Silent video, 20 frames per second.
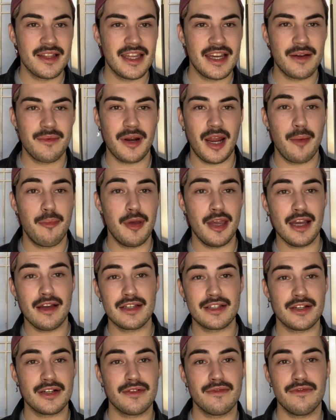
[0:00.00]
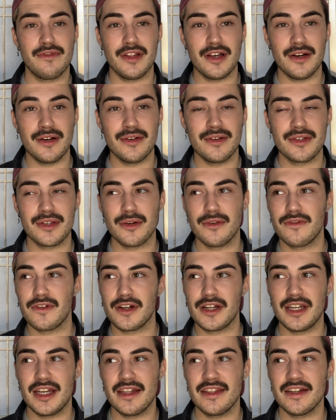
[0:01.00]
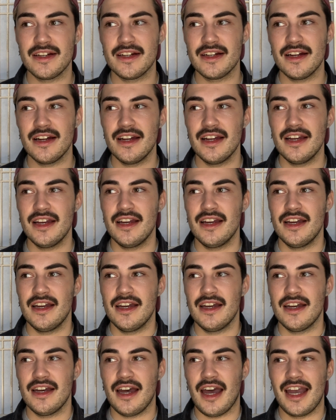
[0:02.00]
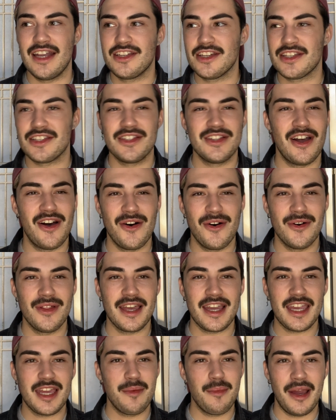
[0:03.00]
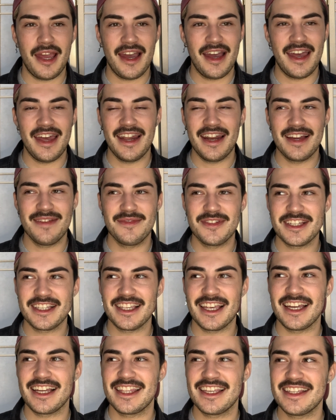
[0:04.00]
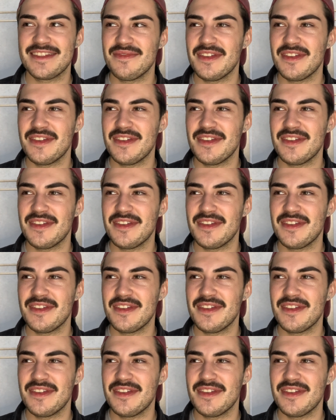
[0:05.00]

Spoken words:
Like when I pick certain flows over another, I just know, like in my head, I'm just like, this